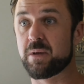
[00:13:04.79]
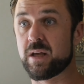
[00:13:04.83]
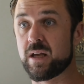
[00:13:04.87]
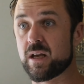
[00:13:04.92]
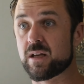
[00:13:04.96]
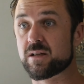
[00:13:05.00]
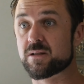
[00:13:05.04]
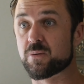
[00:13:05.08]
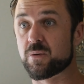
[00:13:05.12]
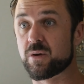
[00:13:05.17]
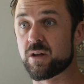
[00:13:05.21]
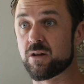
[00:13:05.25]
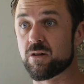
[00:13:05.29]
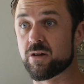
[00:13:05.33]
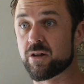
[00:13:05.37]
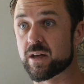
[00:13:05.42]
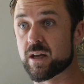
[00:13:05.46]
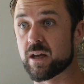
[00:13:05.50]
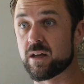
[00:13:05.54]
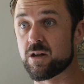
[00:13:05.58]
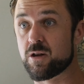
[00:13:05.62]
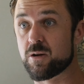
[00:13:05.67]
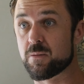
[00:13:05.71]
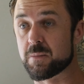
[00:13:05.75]
beings when you look
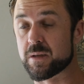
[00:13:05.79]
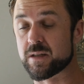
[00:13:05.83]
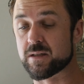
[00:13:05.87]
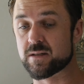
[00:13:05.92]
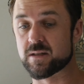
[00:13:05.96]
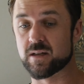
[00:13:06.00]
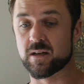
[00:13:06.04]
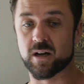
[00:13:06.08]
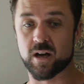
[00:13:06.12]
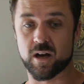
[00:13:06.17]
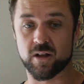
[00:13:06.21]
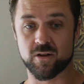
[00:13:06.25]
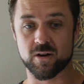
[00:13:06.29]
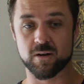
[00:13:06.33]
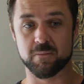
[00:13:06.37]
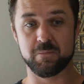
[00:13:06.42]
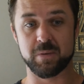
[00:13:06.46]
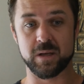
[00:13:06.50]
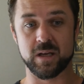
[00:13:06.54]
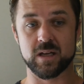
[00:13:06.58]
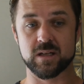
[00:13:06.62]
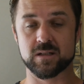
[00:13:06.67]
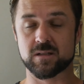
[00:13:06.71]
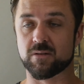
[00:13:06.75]
at humans and other
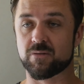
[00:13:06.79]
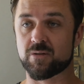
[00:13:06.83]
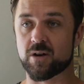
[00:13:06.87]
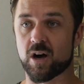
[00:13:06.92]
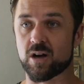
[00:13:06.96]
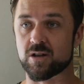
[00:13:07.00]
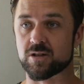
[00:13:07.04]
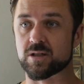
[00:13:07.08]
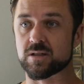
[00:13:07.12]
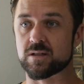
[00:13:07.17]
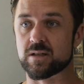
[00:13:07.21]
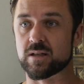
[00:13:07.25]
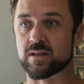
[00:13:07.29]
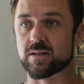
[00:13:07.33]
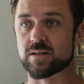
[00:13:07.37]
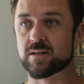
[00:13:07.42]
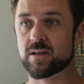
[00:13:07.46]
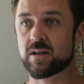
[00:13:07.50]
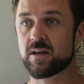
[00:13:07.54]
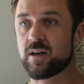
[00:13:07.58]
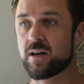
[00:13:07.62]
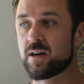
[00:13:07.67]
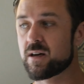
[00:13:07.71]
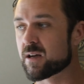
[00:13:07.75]
beings of consciousness
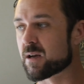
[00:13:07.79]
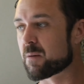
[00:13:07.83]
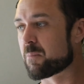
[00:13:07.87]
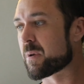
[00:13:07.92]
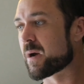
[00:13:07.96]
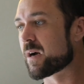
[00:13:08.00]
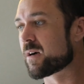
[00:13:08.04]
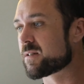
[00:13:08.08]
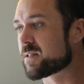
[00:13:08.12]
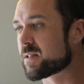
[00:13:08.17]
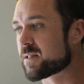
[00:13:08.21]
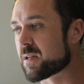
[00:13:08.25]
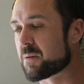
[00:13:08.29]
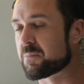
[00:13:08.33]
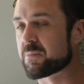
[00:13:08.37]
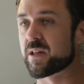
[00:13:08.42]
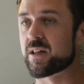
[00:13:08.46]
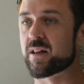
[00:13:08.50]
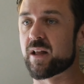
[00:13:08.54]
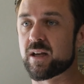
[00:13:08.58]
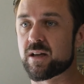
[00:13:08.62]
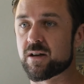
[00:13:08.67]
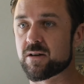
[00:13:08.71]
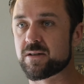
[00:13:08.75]
compared to something
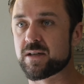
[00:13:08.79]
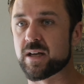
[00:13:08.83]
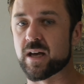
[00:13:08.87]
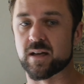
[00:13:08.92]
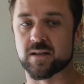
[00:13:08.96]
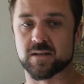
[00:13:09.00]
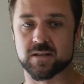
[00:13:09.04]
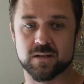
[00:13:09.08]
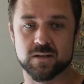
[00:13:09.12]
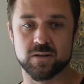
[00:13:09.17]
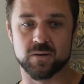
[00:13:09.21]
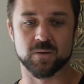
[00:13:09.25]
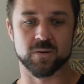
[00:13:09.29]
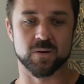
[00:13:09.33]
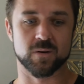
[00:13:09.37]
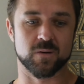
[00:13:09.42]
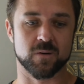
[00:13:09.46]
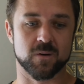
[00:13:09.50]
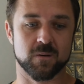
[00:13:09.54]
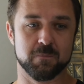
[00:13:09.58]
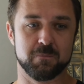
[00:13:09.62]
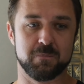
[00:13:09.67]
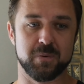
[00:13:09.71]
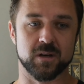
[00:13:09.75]
like your desk
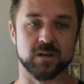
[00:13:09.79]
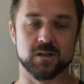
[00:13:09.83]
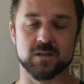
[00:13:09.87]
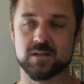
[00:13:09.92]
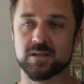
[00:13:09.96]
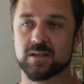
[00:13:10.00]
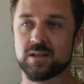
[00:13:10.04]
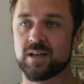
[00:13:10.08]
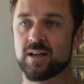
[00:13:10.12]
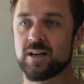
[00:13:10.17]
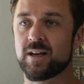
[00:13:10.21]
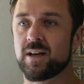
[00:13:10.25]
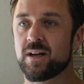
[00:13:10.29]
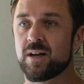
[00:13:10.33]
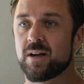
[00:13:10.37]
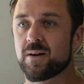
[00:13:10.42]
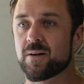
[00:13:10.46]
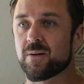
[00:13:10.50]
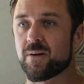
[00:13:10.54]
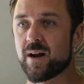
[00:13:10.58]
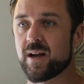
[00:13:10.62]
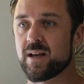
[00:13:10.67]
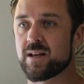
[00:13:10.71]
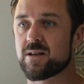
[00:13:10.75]
or books,
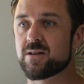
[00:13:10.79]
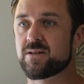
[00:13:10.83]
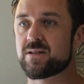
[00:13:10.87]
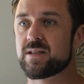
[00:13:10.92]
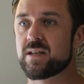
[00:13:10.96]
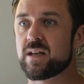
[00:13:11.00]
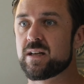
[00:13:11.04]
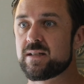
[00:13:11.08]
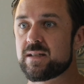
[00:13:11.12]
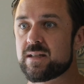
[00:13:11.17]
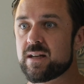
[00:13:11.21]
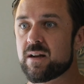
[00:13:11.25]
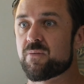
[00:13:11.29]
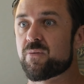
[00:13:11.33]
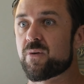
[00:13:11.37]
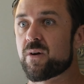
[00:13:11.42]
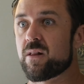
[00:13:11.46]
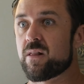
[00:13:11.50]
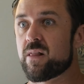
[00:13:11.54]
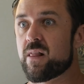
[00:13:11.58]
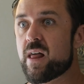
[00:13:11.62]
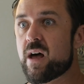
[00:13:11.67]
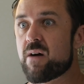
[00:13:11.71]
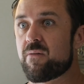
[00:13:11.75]
right? You'd see a
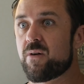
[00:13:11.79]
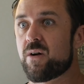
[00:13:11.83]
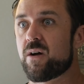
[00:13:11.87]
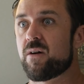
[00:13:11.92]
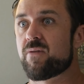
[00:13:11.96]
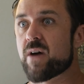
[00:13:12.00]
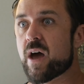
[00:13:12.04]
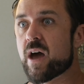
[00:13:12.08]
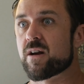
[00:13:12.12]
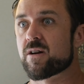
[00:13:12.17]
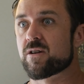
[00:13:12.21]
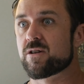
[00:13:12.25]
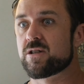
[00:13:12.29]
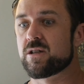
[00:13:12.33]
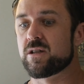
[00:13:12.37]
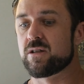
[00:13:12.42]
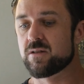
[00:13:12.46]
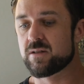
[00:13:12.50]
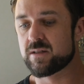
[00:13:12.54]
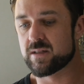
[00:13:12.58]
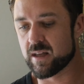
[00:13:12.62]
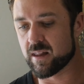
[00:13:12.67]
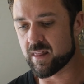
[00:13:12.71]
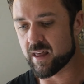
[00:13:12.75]
different level of energy.
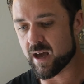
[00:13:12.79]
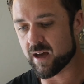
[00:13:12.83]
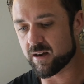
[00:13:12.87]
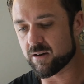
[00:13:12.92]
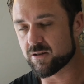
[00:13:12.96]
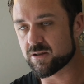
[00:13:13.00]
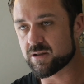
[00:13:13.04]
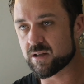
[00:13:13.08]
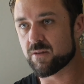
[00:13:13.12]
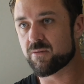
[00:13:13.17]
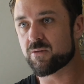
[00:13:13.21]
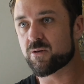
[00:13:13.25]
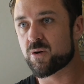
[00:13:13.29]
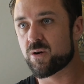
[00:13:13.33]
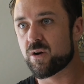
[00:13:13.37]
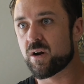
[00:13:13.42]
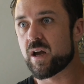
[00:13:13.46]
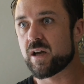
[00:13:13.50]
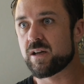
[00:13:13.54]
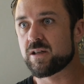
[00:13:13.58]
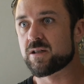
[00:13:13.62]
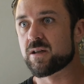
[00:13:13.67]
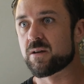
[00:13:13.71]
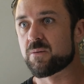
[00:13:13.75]
You'd see the energy of
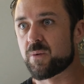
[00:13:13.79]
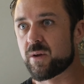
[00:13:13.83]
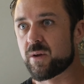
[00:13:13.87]
creation